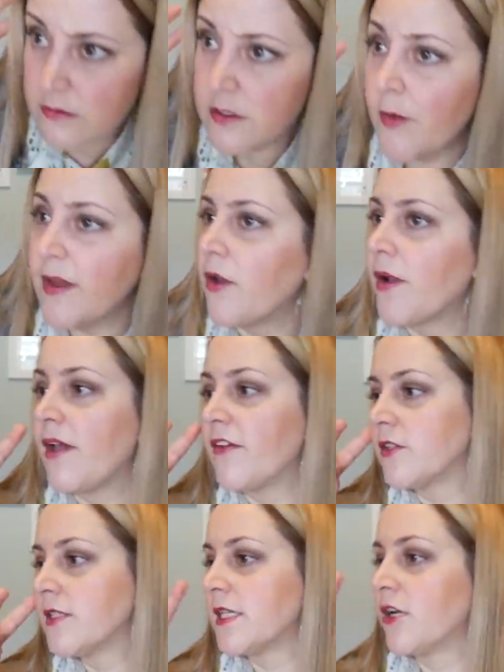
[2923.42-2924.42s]
No, I don't have
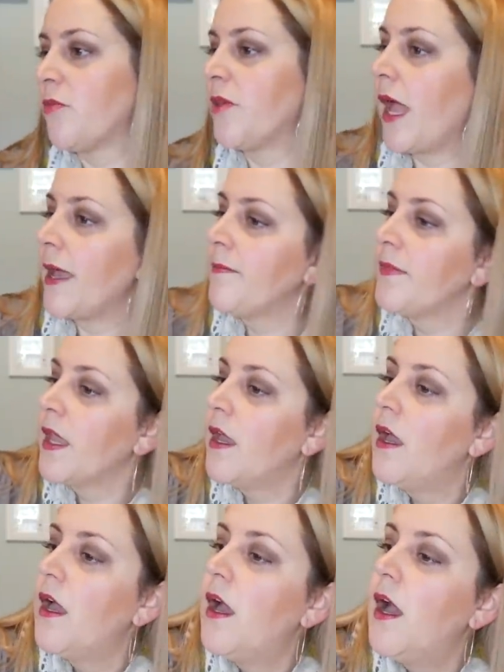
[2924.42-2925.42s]
it on single ply.
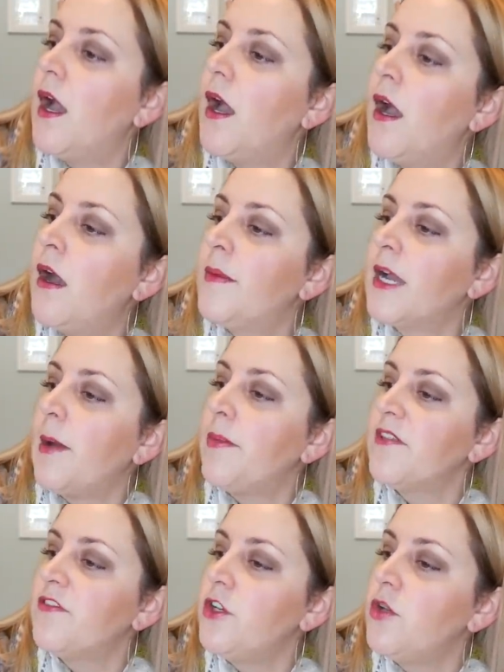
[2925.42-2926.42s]
A
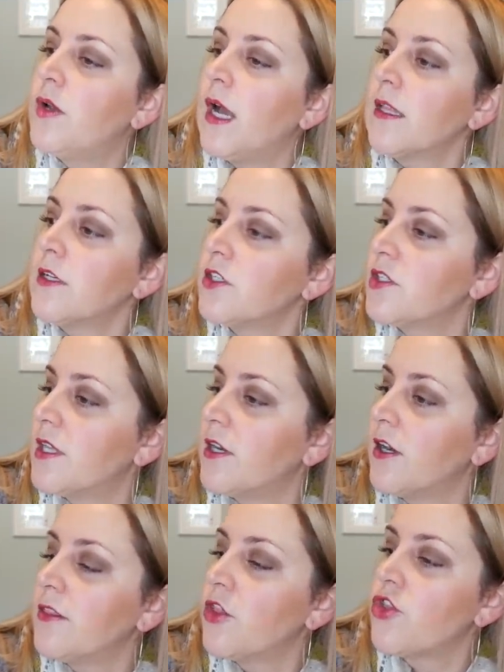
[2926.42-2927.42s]
couple of new colors that
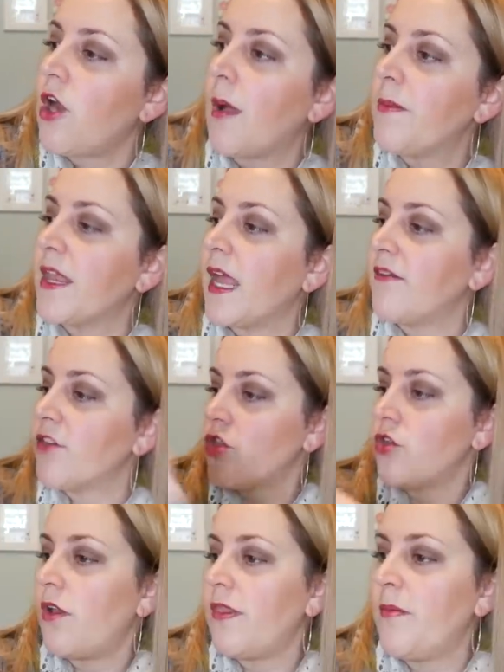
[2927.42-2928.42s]
are in the shop that I haven't
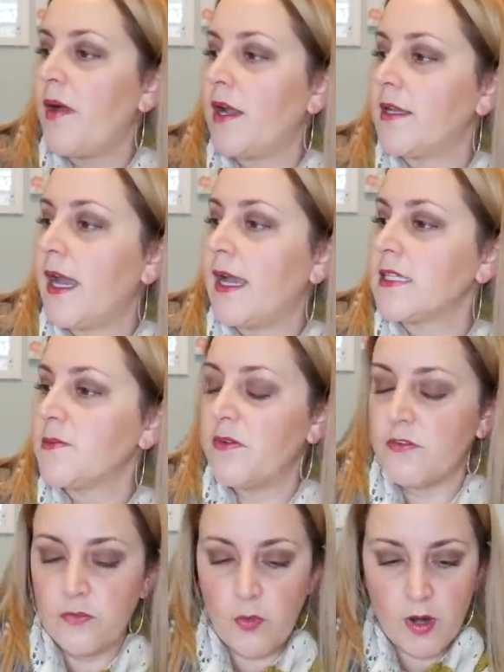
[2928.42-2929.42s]
shown on the podcast
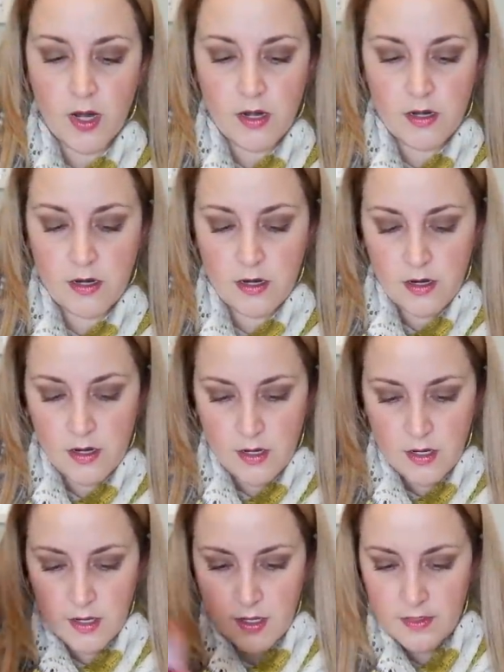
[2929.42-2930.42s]
before.
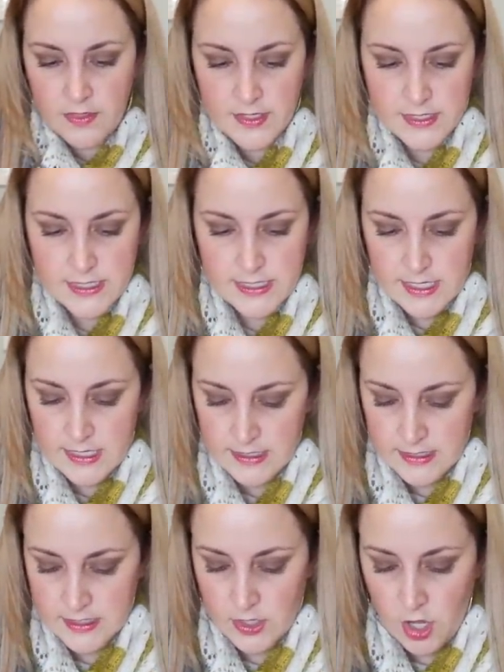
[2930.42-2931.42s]
This
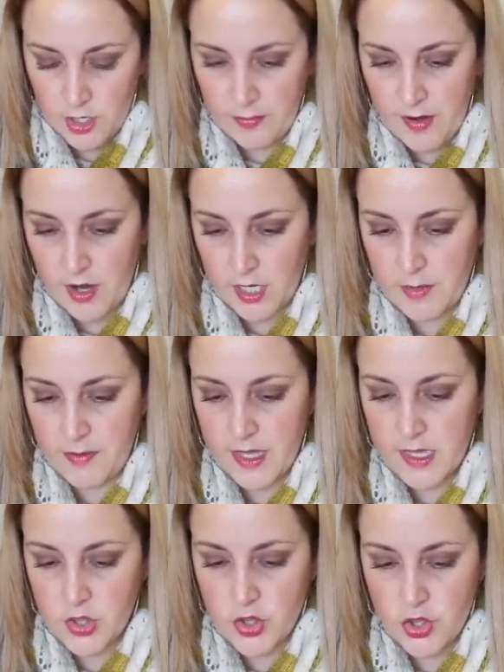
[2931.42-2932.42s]
is called Party
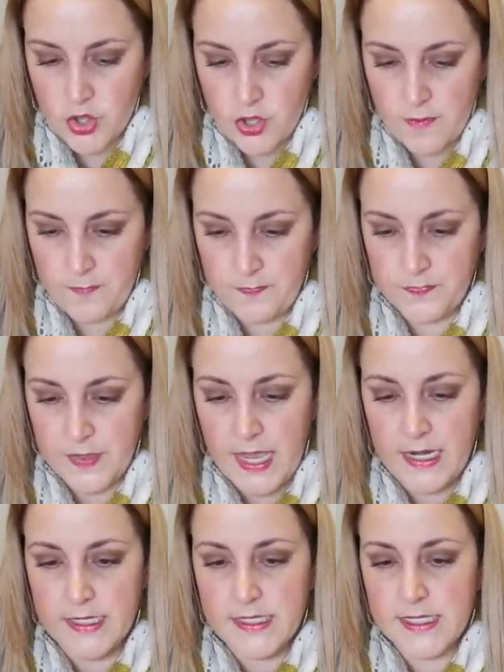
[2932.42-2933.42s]
Punch,
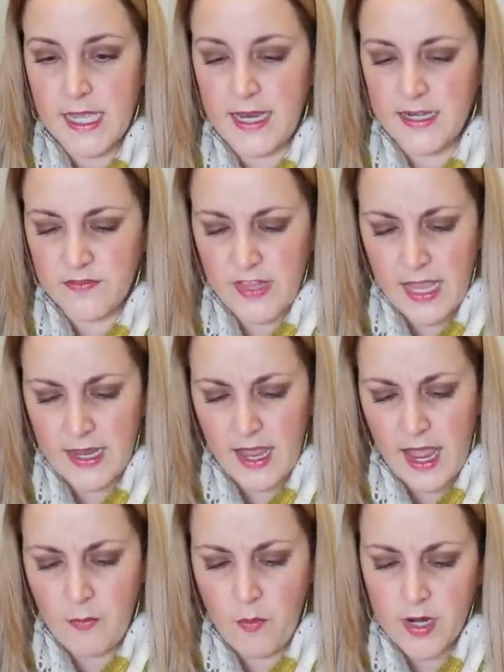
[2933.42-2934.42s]
and it's kind of like,
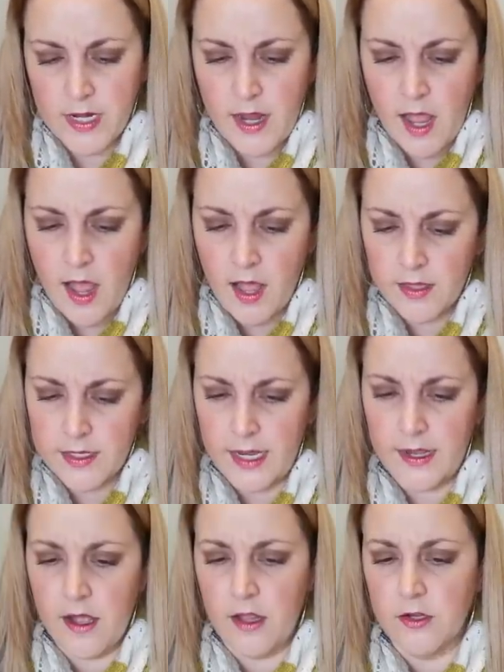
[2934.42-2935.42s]
I wanted a
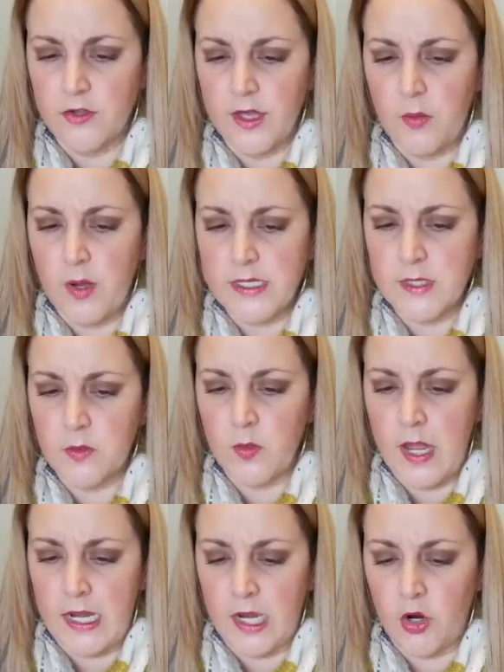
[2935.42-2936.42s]
holiday color that wasn't
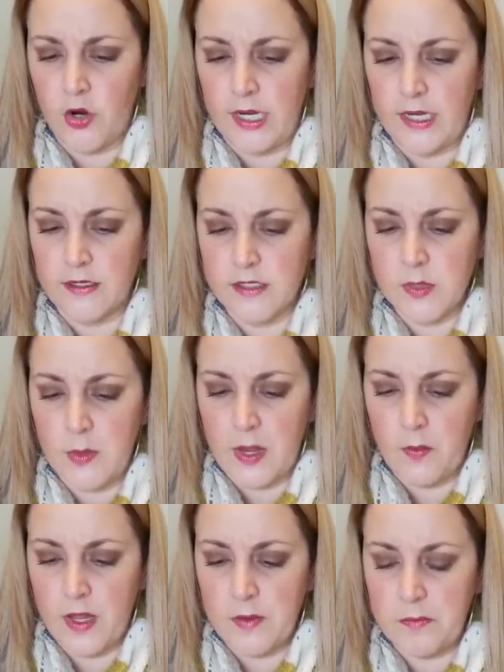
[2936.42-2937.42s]
red and green, so I
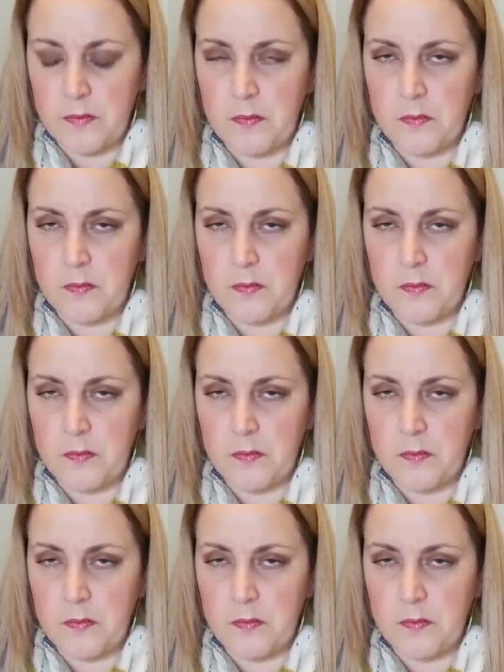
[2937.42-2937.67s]
went